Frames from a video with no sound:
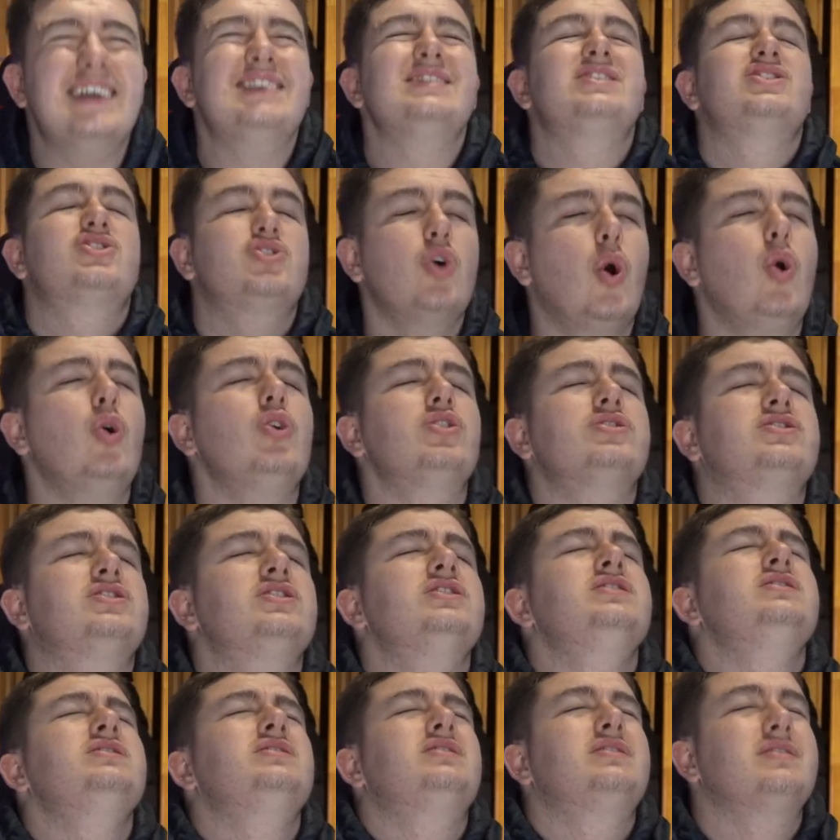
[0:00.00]

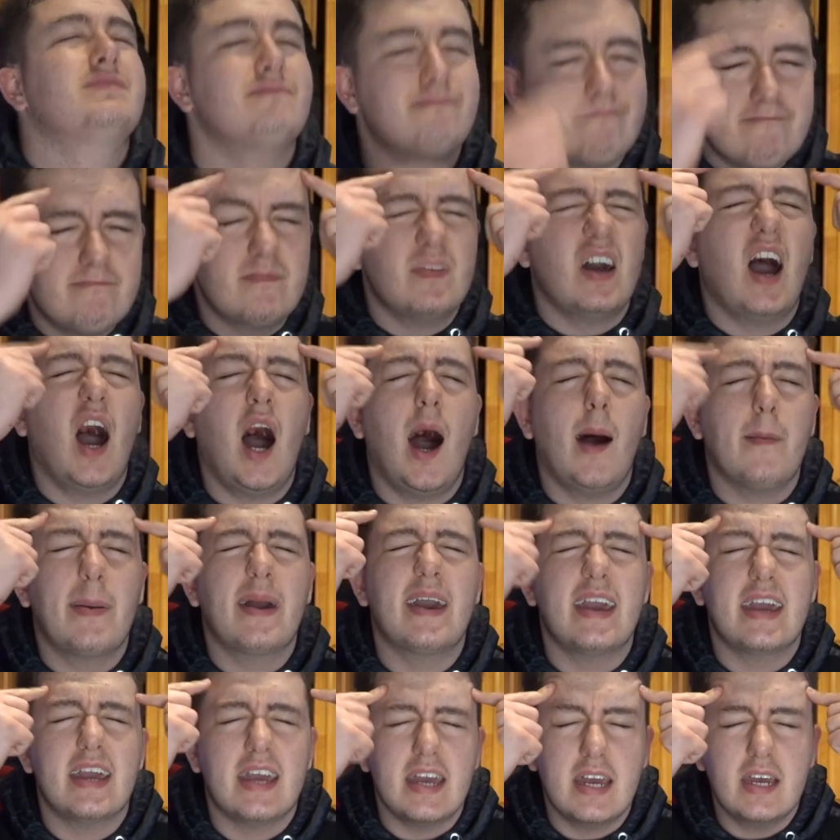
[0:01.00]
Sources up
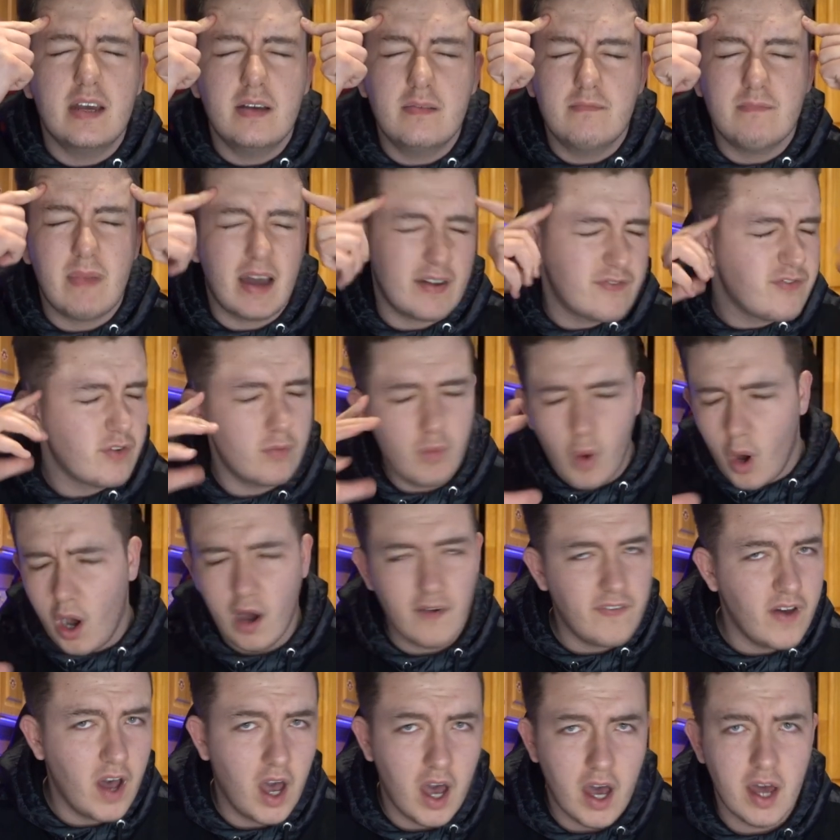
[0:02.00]
here, and from
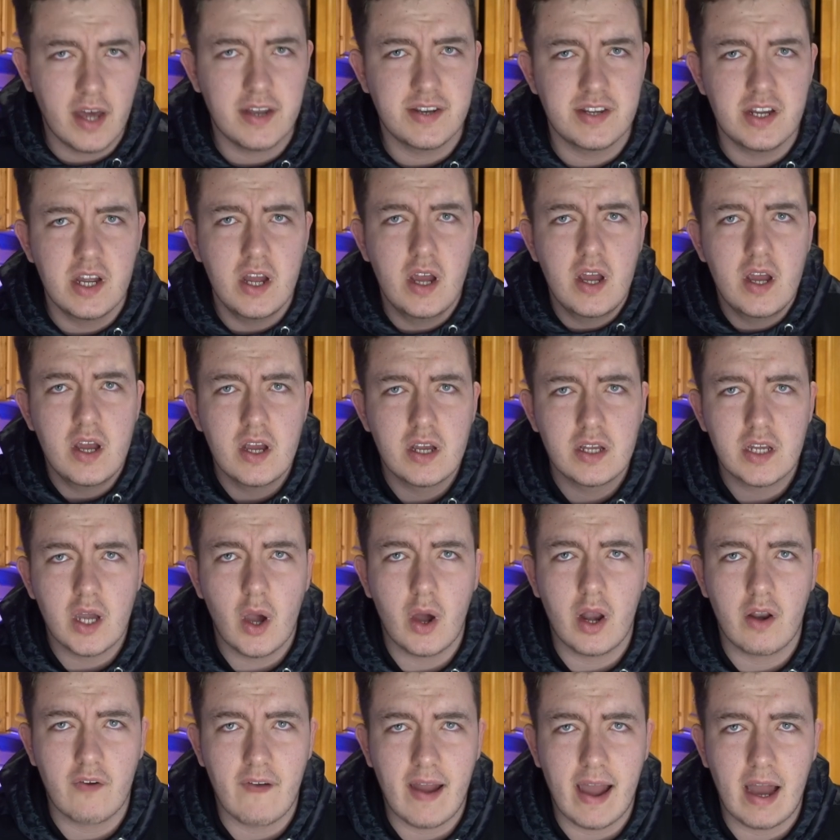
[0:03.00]
what I've heard
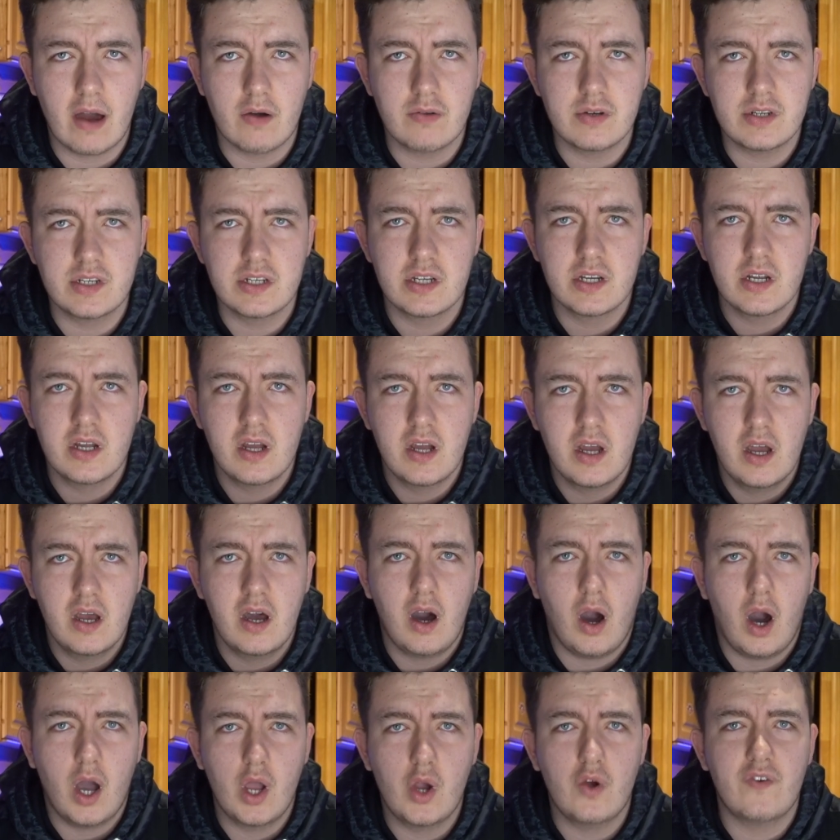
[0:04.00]
going around,
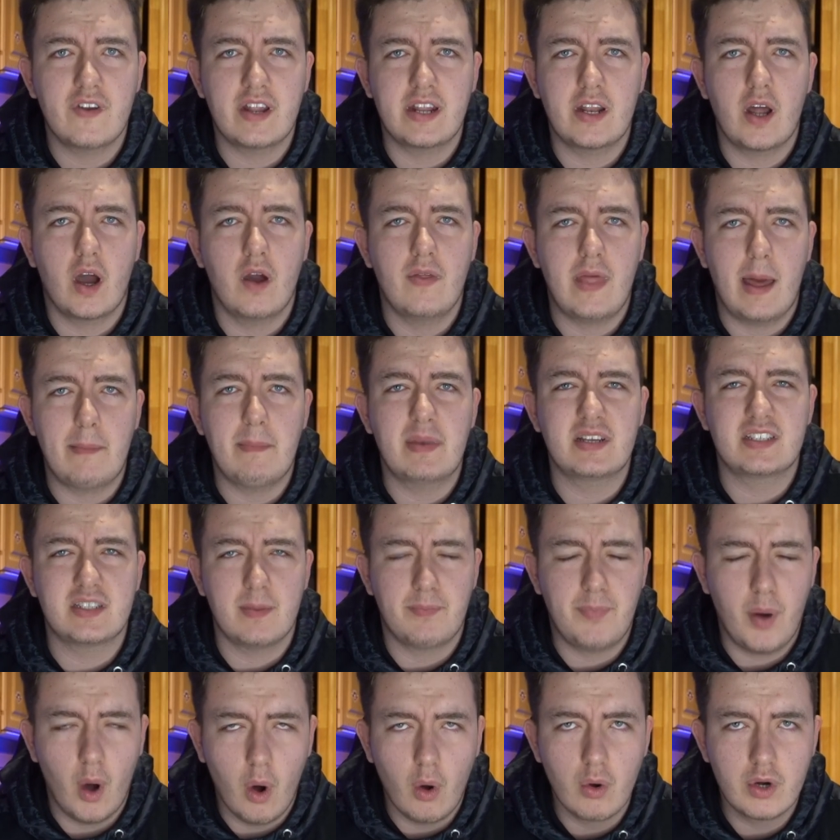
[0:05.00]
I already know that
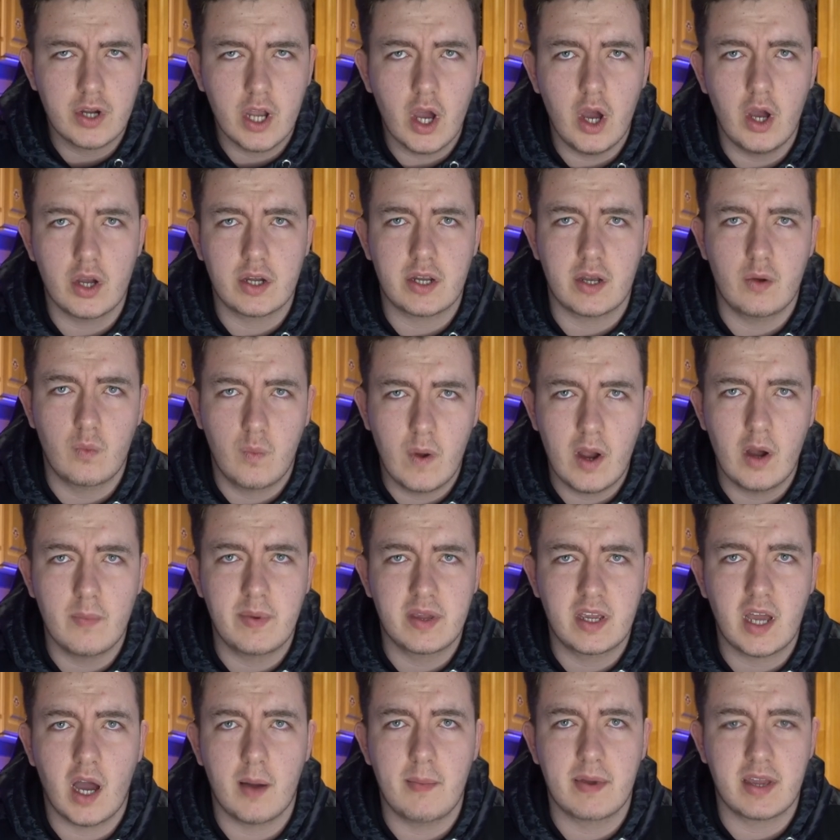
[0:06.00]
Mr. Paul Cook will
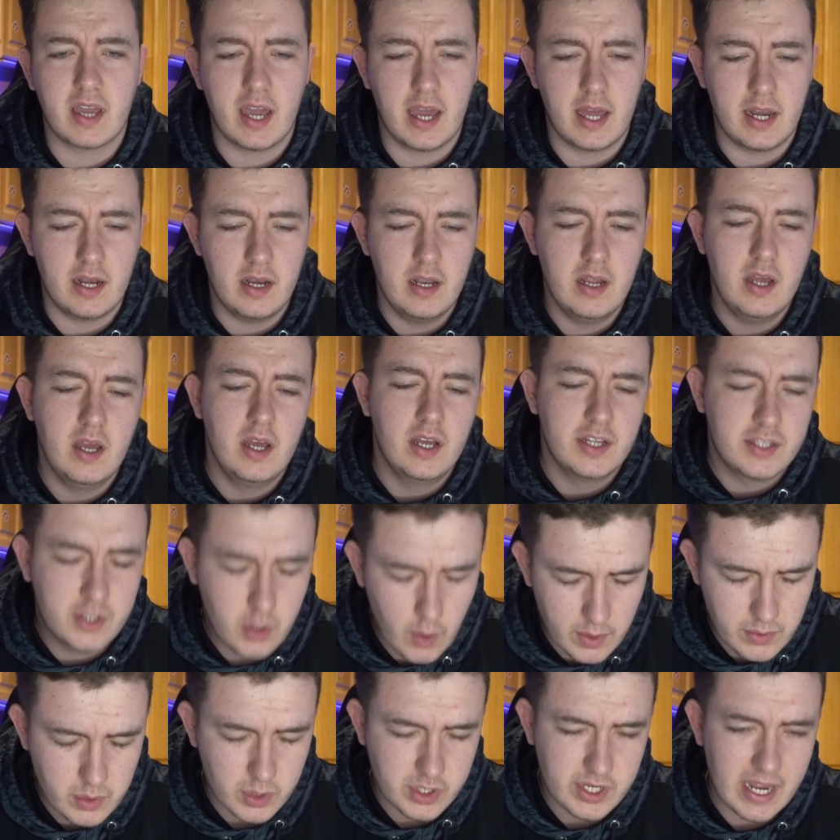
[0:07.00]
be coming in
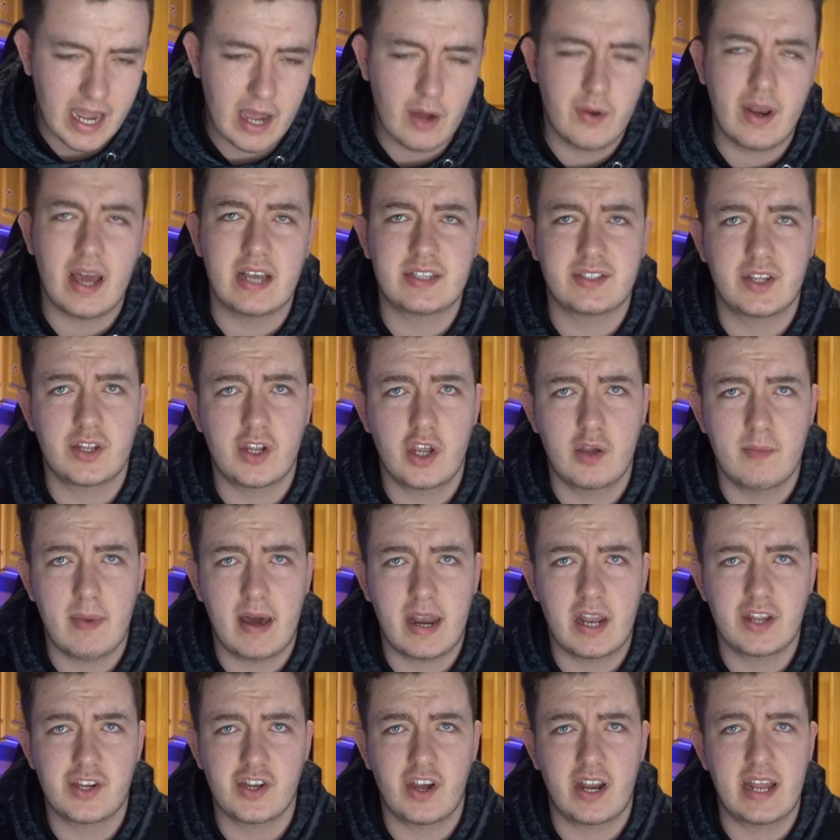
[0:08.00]
to Ipswich Town as the new
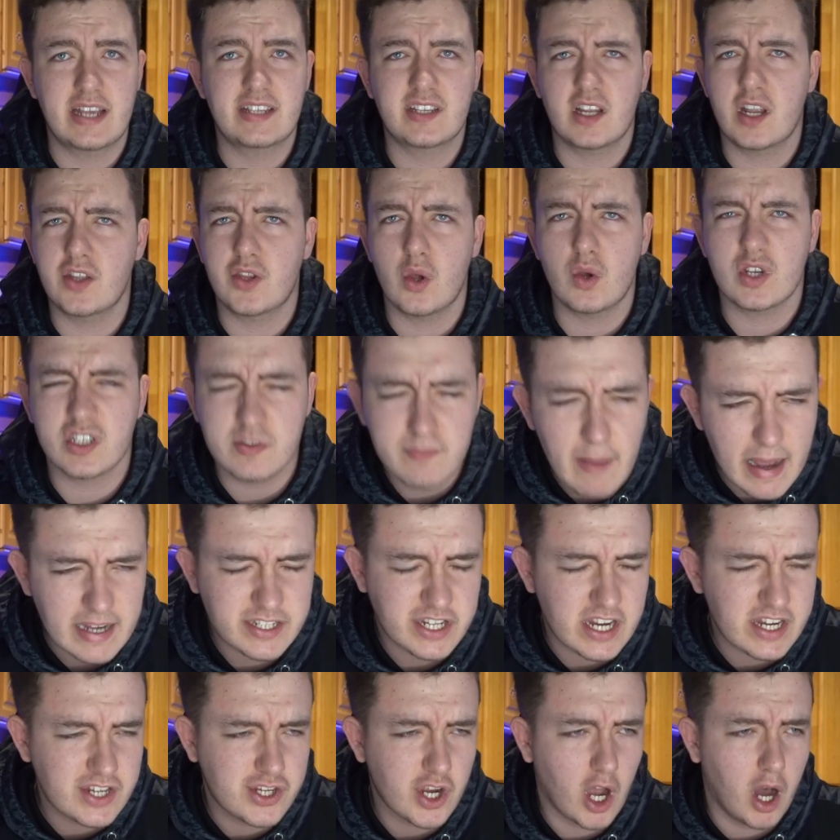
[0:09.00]
manager, and he's going to do a
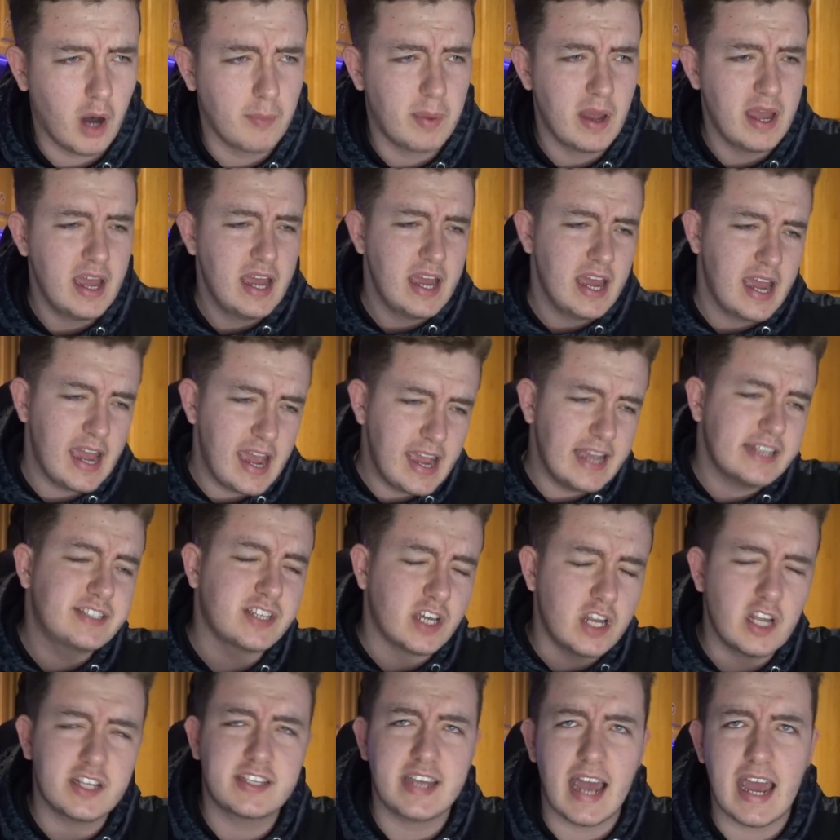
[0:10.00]
smashing job. He's
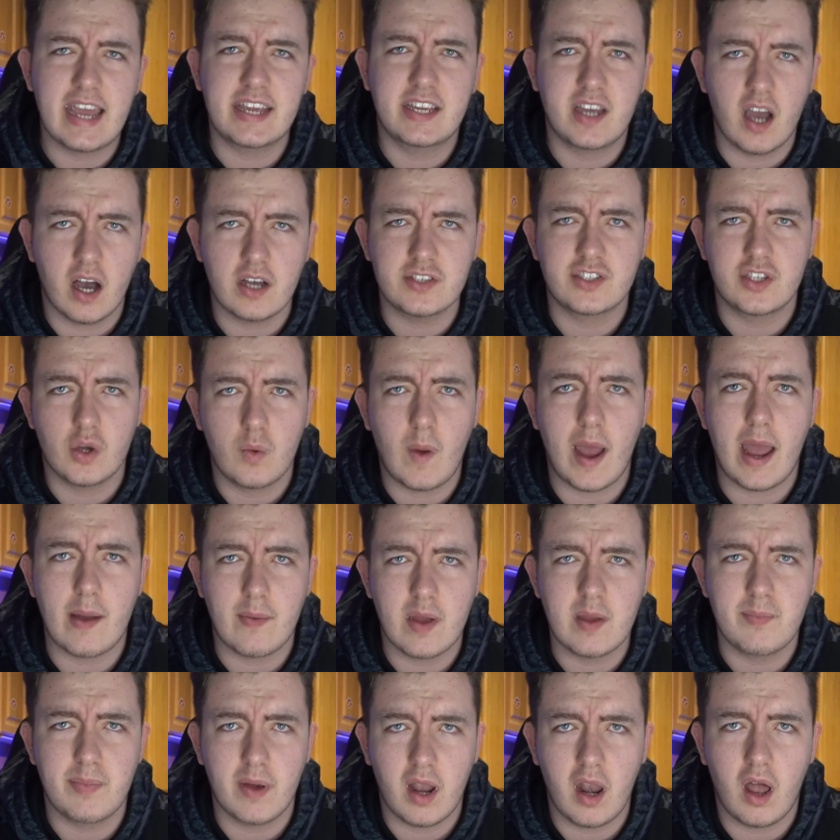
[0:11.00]
going to take us to where
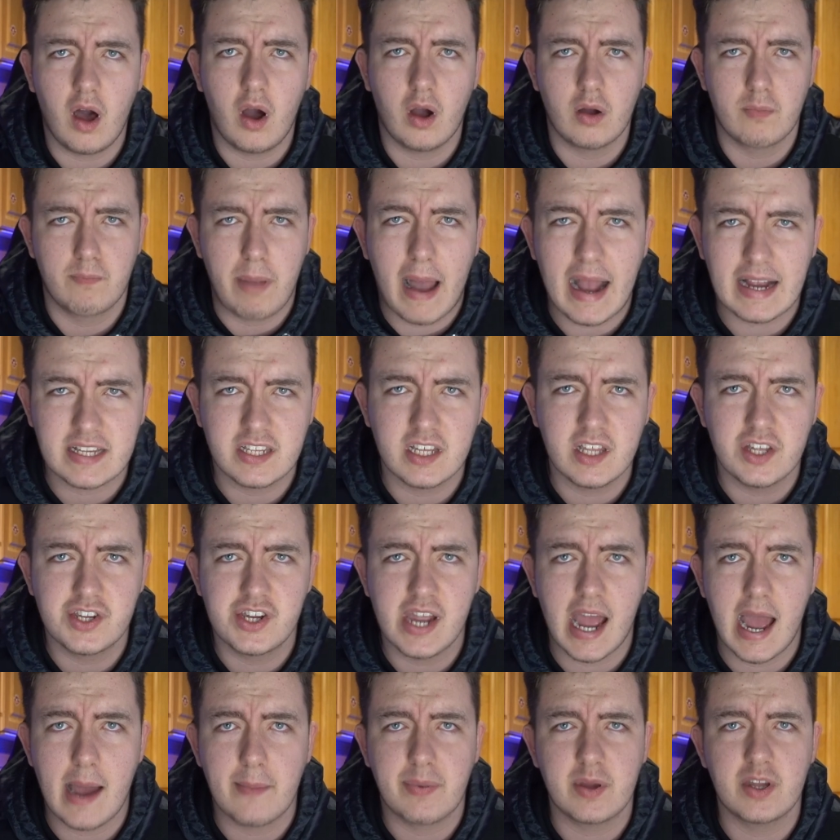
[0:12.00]
we belong, back to the
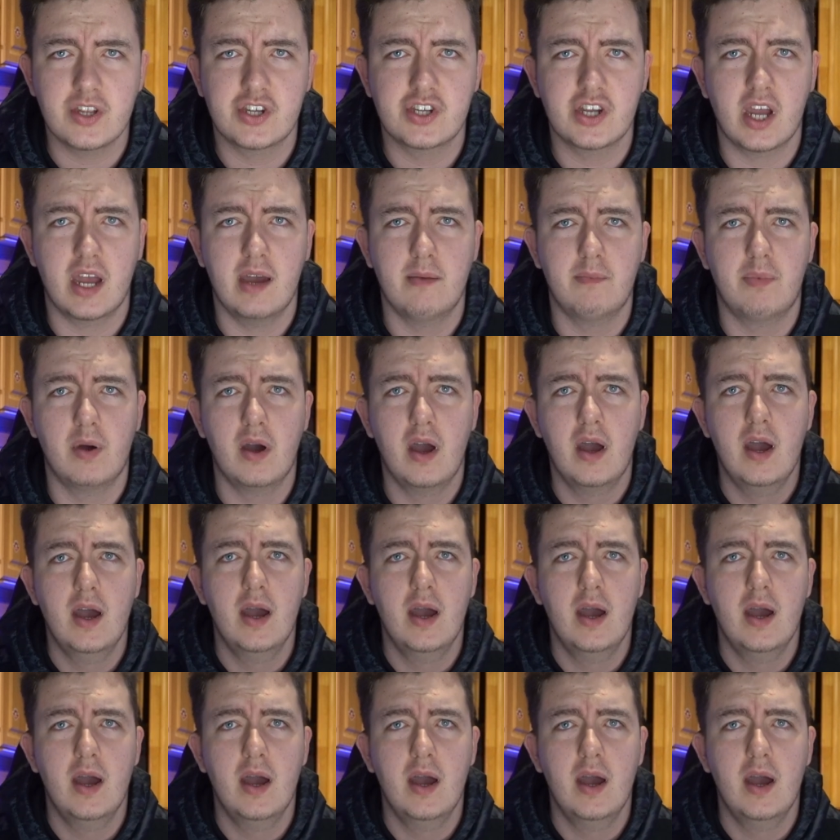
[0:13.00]
championship.